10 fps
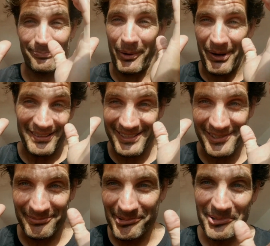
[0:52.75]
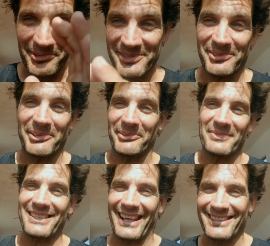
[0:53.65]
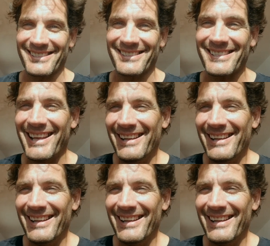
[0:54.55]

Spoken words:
possible circumstances